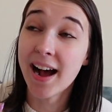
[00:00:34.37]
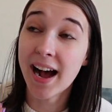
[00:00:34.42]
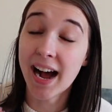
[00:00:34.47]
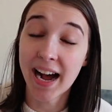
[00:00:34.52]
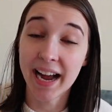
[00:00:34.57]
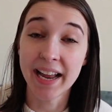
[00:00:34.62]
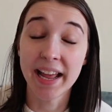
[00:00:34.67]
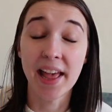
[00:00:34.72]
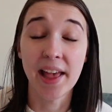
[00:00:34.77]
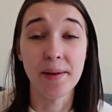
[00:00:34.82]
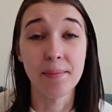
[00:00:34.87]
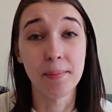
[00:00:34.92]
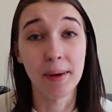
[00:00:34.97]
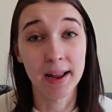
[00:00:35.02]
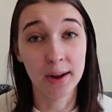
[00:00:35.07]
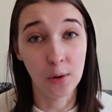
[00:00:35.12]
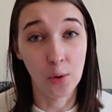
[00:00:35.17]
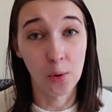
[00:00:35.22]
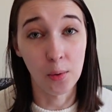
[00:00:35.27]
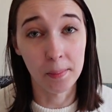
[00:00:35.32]
I hit my
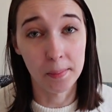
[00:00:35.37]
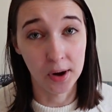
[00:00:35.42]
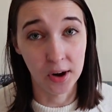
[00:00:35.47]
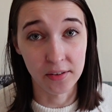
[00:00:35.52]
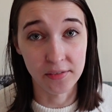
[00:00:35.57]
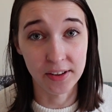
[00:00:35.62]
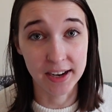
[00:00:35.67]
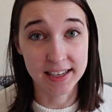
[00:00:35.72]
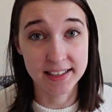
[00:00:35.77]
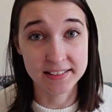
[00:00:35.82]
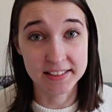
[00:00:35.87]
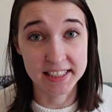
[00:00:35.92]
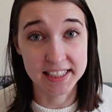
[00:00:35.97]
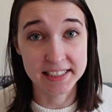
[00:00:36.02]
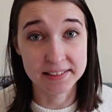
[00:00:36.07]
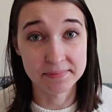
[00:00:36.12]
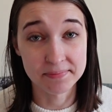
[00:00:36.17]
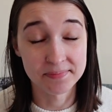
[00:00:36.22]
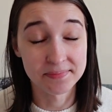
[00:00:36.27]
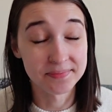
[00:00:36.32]
goal
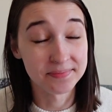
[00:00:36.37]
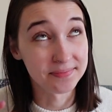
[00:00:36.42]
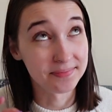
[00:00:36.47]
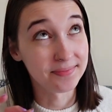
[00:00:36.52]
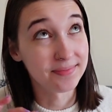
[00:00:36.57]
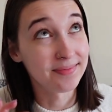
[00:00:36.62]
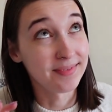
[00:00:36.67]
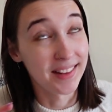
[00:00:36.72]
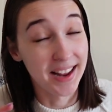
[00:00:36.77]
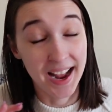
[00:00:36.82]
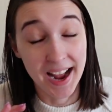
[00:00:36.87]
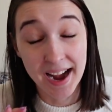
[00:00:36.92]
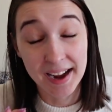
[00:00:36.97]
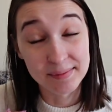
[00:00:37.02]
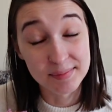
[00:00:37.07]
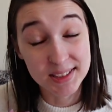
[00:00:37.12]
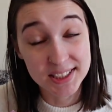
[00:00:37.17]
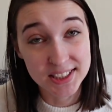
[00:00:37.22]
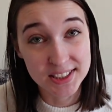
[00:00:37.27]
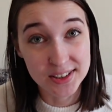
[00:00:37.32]
perfectly.
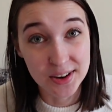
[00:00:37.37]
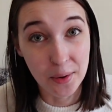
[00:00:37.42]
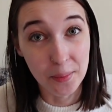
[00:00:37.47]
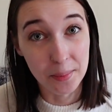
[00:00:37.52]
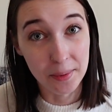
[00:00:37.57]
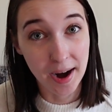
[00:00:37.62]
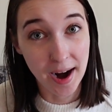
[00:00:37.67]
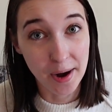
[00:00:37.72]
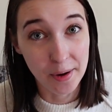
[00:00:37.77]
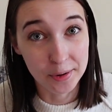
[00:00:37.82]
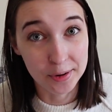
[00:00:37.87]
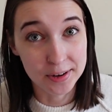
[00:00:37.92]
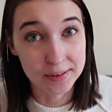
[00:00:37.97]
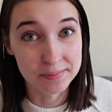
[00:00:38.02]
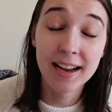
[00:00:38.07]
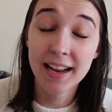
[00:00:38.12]
I'm so proud.